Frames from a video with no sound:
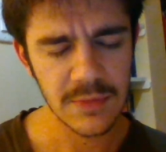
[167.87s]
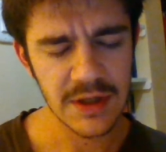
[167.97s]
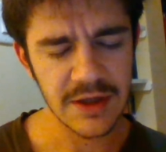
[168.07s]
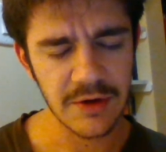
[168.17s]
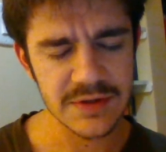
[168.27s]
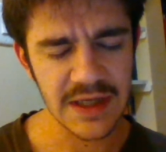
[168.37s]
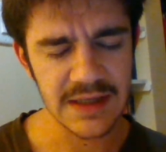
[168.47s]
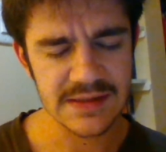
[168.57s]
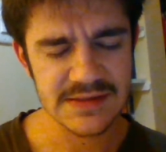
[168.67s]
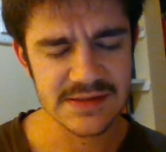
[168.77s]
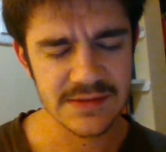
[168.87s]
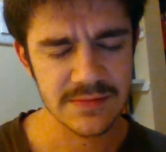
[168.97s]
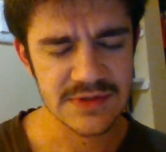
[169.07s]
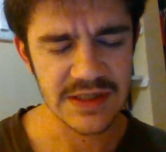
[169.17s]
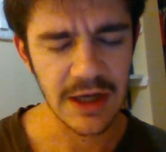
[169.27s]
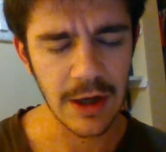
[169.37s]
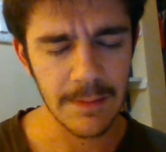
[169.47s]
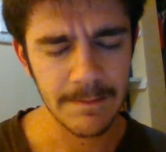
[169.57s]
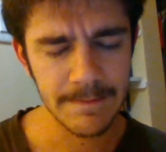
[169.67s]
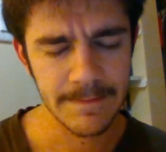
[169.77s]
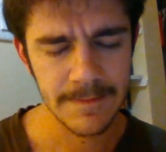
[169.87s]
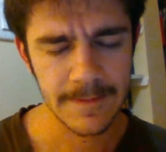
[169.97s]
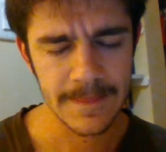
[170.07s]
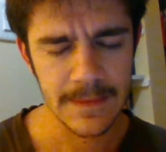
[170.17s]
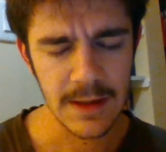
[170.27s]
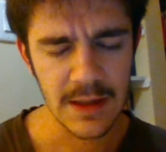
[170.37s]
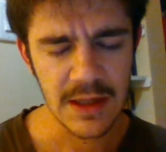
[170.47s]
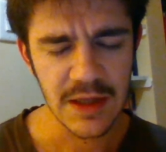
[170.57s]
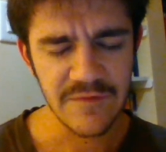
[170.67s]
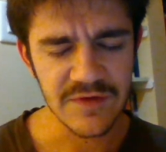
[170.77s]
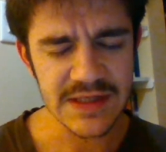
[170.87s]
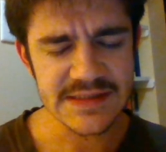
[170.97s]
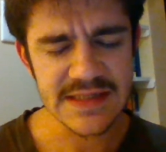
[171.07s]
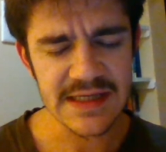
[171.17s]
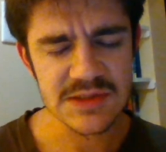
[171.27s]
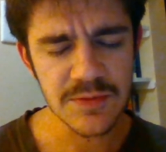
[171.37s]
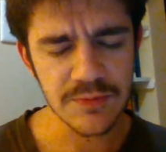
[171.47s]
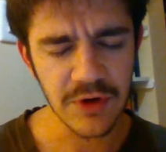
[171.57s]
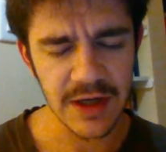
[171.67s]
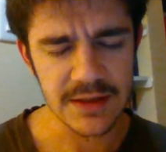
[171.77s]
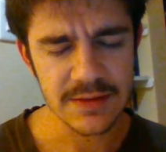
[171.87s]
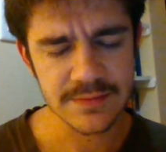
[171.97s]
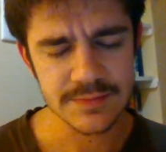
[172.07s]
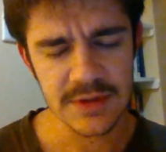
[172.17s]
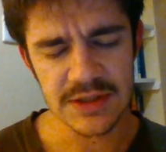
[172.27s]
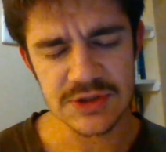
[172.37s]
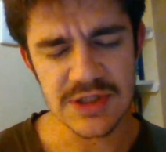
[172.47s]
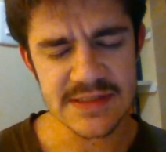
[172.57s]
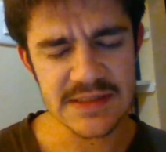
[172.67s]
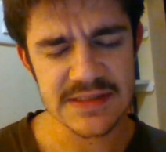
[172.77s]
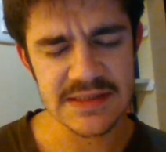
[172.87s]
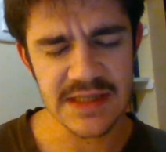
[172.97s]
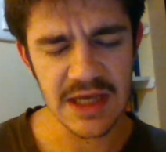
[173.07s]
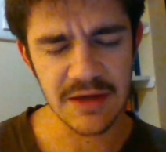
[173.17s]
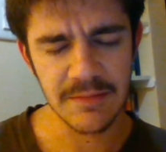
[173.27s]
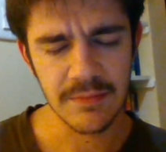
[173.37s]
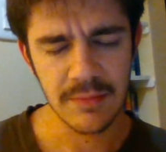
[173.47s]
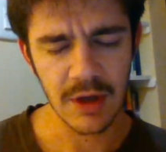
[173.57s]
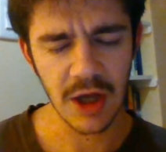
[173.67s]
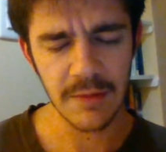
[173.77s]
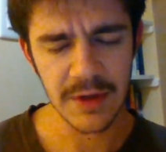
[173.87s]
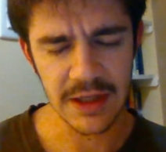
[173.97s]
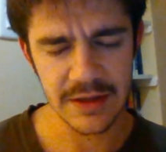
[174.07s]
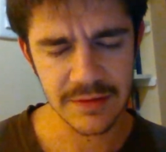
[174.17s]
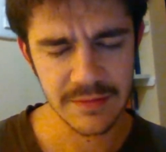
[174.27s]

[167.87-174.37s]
in our days to come. For these things we pray, in Jesus' name, amen.